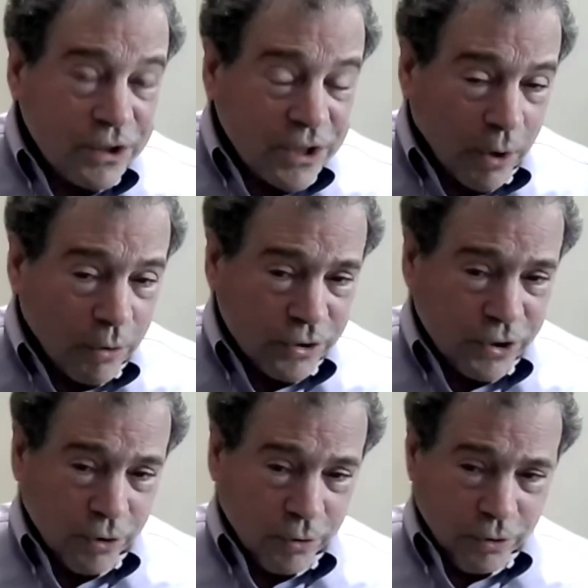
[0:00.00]

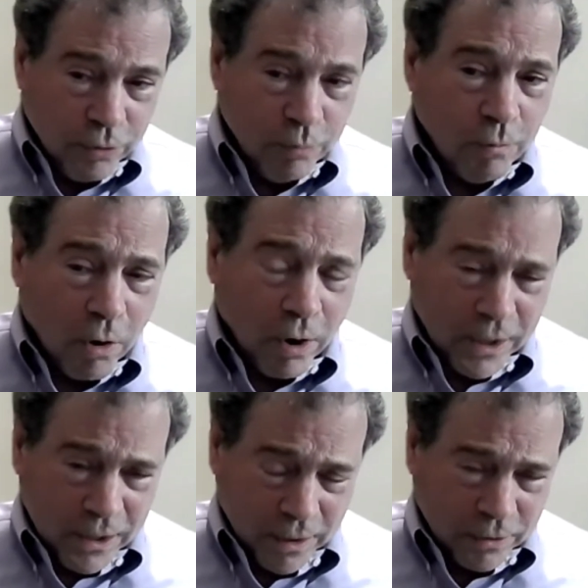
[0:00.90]
tells you you won
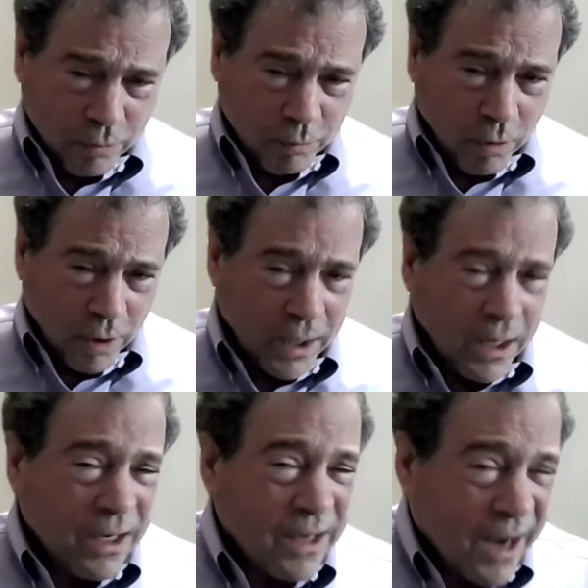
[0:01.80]
the Underwood
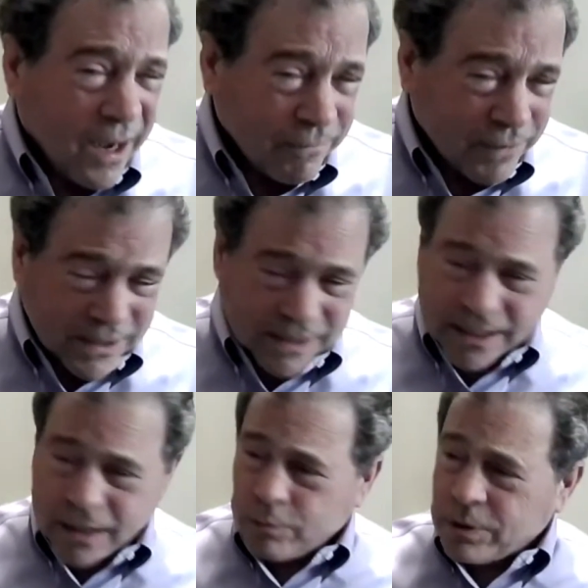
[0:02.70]
in kind of a
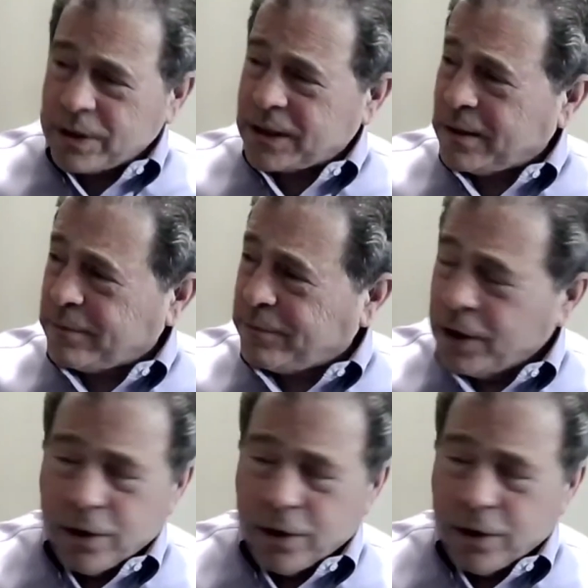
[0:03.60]
secretive,